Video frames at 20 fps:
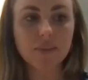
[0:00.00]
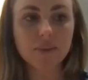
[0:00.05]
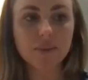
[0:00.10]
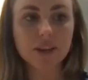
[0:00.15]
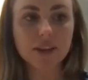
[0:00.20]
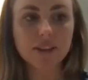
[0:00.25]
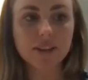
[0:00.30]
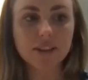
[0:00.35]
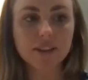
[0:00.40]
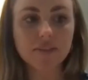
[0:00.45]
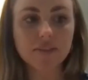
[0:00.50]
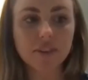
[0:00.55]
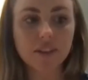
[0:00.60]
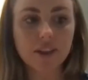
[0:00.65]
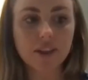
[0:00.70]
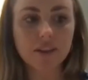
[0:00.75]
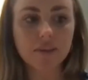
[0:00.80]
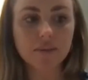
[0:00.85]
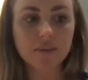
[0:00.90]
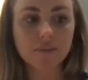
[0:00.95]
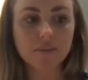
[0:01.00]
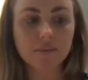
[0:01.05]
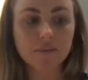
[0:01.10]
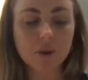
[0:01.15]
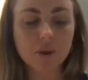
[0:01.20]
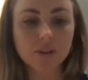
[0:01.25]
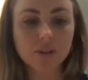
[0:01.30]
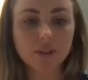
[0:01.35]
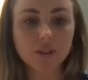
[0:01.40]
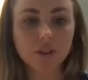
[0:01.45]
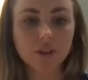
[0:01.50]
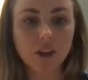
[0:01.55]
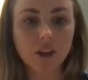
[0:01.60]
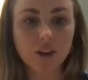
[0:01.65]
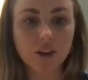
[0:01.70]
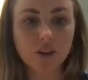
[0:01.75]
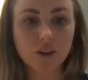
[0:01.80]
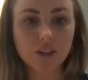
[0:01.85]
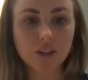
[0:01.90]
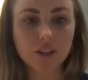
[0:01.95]
because I feel like most salon
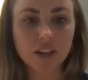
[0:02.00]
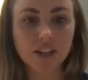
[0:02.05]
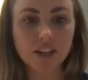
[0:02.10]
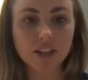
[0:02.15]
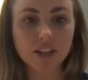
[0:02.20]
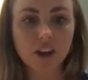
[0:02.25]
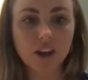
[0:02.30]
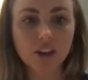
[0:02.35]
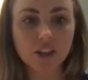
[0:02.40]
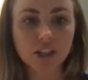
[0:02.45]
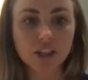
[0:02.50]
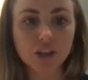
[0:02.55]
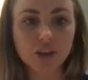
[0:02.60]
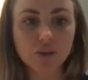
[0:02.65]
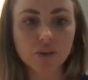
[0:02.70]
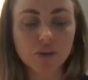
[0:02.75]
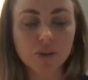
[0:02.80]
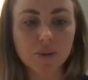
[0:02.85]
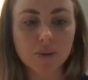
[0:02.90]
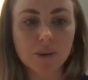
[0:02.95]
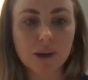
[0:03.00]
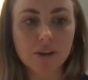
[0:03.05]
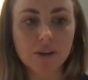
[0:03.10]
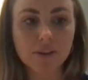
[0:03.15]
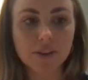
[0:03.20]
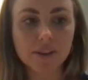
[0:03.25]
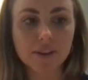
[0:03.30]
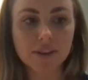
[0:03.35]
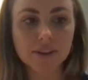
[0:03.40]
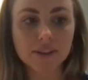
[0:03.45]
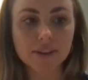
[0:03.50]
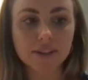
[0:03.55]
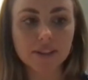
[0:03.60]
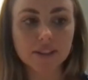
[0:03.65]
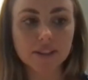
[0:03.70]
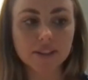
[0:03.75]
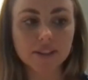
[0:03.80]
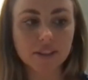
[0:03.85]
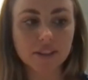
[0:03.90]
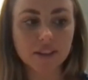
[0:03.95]
owners that I talk to about this
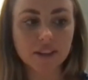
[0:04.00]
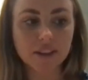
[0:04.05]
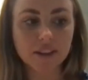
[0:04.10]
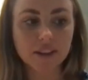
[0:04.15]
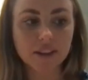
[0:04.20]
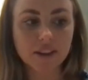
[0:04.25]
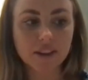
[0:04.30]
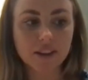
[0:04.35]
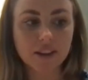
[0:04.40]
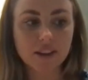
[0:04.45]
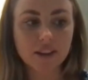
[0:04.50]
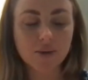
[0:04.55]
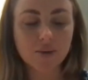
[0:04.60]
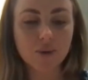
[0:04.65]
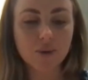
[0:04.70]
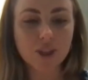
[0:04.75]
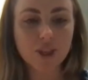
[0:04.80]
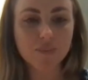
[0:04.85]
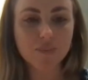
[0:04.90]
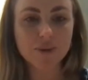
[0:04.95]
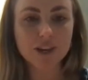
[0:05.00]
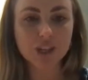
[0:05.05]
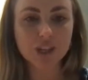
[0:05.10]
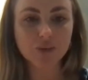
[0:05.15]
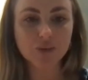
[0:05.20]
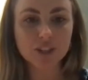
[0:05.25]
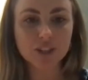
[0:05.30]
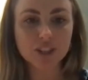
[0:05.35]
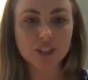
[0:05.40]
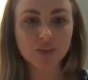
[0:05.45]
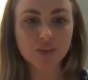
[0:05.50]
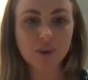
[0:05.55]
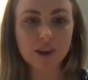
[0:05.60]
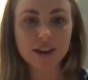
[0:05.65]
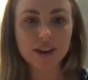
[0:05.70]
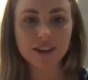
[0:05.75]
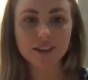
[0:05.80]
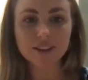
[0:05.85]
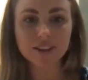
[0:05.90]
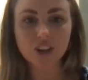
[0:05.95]
is one of the biggest reasons why
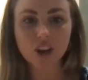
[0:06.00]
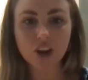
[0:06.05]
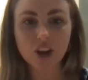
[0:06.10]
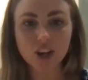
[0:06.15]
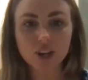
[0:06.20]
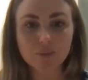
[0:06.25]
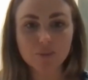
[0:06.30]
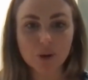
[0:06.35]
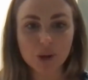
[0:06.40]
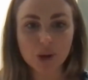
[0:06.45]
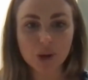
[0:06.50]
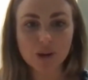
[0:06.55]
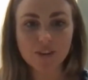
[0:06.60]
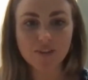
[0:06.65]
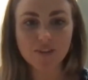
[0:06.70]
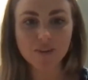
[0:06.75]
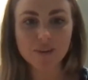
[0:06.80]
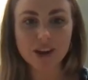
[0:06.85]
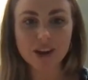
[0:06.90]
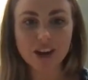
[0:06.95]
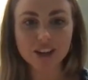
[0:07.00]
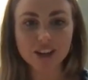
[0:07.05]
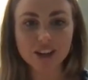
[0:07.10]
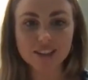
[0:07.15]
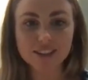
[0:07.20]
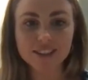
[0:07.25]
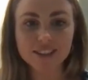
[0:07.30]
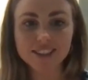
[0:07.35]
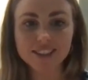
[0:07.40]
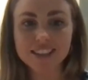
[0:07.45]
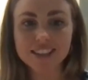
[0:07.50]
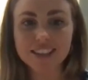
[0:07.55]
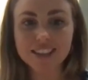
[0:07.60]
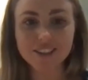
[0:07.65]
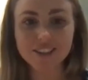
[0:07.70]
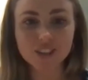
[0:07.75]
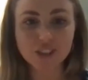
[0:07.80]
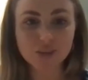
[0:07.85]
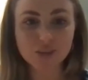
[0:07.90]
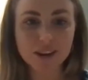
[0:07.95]
it is hard to pull away from hair is because it's the
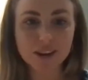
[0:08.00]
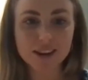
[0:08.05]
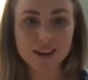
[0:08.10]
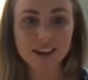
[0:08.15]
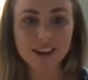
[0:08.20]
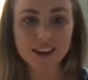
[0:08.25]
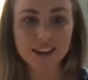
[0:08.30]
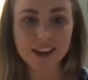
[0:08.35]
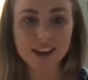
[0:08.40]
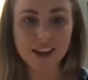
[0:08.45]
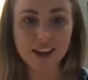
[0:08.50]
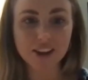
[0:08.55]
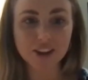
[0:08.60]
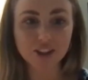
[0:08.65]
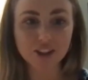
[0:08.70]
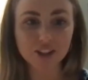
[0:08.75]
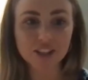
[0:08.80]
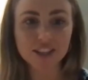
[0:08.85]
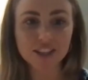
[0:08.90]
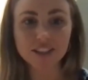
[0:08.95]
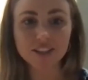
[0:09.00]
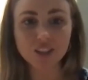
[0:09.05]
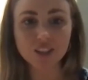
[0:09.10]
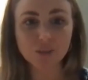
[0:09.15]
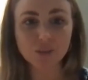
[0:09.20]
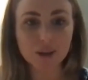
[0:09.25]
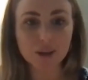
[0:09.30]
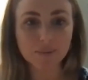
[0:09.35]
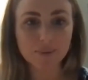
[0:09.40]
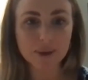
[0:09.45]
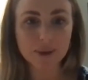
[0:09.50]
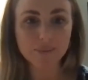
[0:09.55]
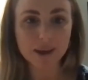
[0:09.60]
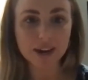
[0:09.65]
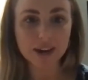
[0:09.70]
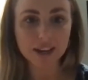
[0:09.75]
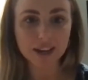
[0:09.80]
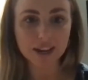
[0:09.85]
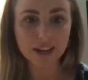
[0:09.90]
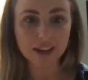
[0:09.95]
easiest way to get cash. It's the easiest way to make
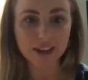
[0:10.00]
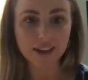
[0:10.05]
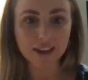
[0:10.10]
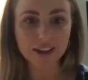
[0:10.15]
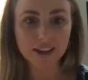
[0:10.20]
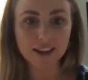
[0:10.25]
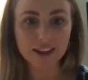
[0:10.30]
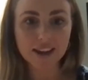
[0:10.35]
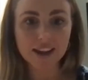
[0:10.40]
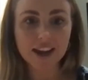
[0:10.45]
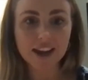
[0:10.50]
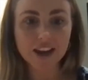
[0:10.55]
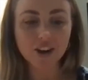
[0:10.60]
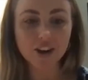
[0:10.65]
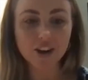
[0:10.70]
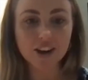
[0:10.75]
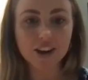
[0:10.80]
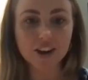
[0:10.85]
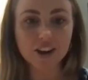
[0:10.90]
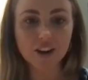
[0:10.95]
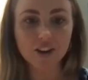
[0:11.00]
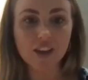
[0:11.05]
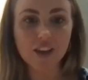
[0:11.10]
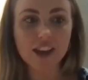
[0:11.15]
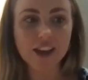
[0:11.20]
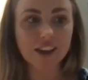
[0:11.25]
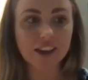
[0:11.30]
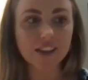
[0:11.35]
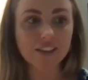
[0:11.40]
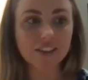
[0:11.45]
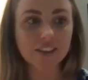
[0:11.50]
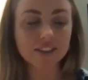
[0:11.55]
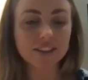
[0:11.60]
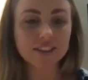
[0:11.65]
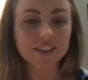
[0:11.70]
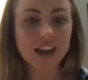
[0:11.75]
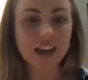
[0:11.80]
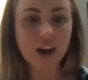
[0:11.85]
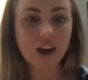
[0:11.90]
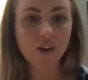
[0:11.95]
money. And you're like, this
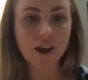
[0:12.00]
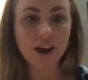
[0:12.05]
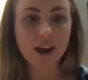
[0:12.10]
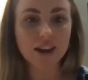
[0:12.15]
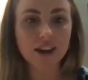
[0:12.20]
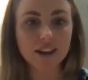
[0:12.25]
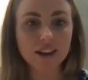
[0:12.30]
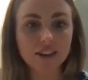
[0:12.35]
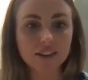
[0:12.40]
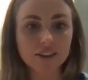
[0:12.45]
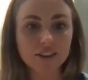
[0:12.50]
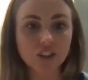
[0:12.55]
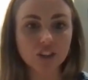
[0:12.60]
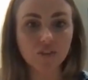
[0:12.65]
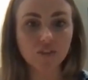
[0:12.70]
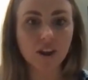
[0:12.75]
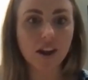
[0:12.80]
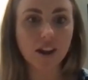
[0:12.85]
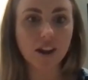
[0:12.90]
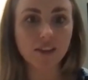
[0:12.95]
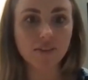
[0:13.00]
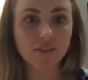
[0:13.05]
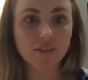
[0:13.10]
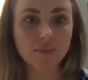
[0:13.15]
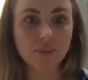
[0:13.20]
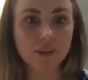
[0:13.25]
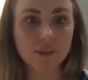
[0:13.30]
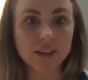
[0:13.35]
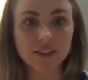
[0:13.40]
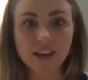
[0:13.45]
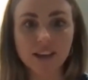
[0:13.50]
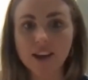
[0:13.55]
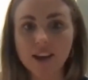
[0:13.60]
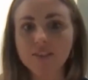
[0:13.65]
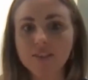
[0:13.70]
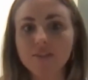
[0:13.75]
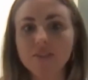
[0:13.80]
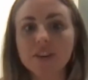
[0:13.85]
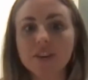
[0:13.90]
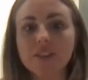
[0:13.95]
is how I can survive because
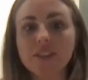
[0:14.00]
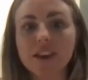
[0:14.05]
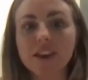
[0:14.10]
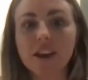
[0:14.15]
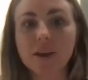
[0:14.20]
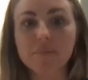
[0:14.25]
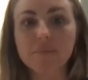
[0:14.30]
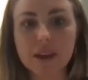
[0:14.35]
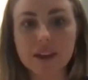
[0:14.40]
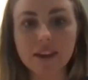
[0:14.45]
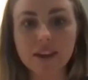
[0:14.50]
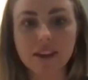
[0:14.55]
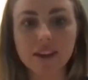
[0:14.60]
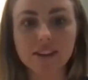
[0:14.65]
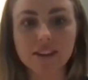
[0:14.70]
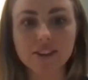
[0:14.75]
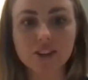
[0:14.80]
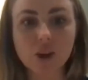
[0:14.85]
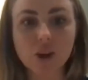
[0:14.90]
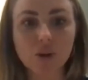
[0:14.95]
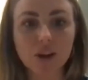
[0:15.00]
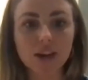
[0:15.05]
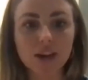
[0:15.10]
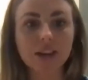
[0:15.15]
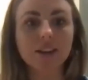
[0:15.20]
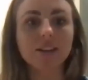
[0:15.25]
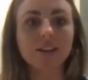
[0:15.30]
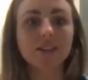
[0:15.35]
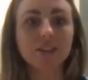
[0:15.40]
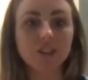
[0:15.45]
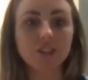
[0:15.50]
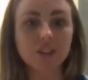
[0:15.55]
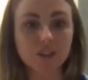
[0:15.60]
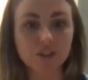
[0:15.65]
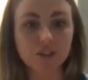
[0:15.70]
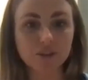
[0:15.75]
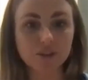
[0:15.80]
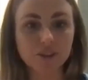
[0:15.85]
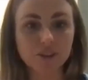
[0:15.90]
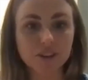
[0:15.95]
everything I'm making is going
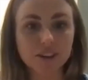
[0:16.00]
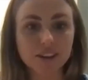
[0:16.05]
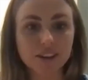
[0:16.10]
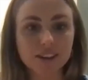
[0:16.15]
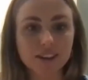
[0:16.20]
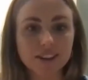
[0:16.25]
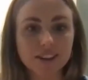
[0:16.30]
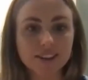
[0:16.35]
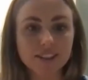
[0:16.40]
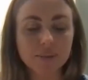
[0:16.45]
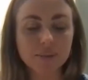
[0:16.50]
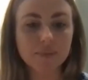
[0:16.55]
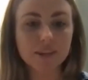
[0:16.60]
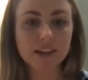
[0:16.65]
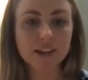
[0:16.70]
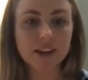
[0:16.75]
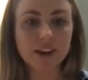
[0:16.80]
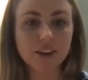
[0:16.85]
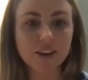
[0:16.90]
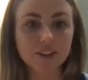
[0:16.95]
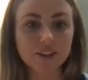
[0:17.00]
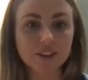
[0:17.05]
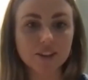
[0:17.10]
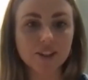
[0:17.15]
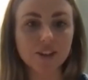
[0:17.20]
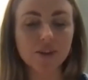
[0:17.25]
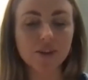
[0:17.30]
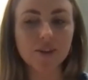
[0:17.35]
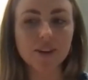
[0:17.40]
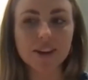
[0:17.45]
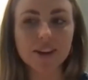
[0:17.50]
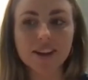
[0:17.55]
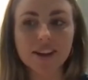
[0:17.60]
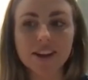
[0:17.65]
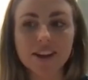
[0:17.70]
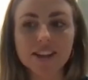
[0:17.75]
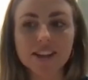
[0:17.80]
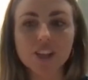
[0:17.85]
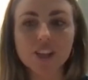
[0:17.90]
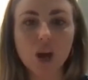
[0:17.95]
into something else. So
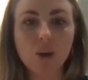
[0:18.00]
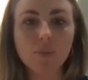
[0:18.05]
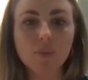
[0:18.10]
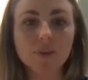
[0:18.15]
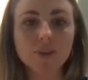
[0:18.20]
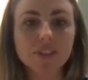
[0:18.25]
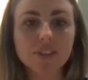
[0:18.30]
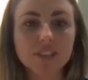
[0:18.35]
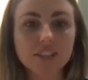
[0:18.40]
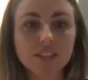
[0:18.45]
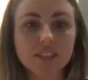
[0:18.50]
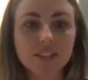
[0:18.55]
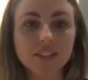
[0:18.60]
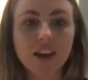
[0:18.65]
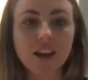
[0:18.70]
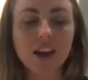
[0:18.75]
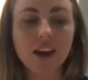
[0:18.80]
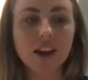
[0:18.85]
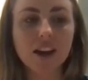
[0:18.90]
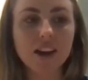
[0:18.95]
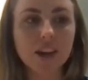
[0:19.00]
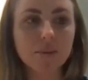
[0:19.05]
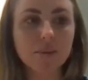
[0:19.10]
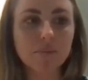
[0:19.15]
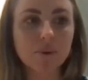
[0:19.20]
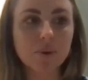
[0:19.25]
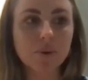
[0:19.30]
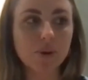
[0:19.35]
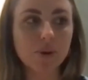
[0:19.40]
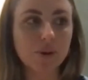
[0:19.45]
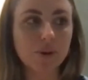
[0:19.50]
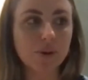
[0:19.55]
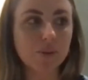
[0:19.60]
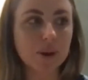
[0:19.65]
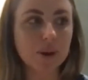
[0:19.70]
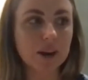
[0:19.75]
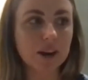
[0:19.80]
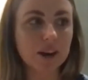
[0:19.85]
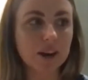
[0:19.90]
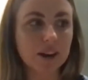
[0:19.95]
it's almost this tug and pull
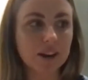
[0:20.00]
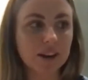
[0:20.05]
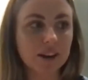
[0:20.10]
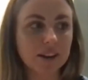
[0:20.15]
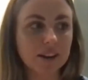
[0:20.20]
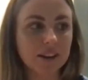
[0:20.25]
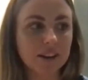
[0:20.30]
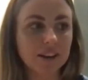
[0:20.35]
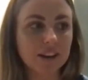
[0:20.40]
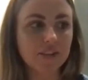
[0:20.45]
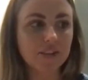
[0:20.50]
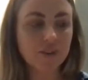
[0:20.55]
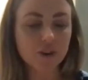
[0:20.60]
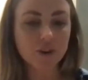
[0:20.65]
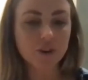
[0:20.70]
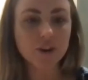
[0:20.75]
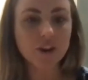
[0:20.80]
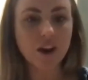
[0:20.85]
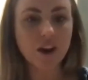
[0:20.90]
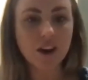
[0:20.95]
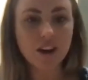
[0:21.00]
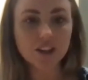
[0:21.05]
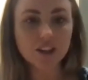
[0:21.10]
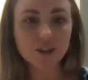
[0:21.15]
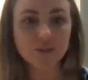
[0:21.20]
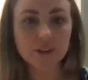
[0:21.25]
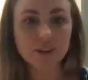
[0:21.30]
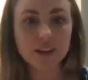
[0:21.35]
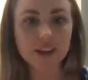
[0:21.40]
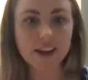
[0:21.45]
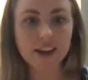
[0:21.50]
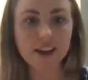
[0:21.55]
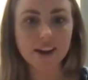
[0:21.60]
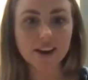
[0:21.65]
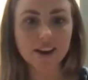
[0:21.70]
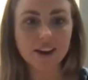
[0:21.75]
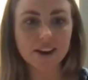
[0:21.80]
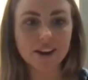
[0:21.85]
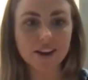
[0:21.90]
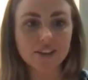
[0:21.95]
where if you're not doing
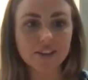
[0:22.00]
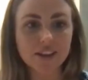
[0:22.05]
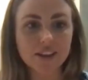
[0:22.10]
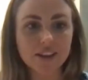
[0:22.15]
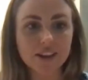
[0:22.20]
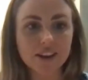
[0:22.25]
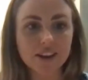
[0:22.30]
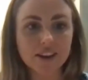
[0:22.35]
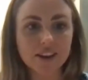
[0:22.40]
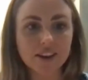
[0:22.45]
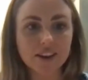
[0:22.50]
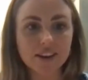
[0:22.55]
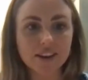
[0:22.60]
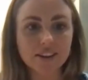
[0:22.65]
hair, then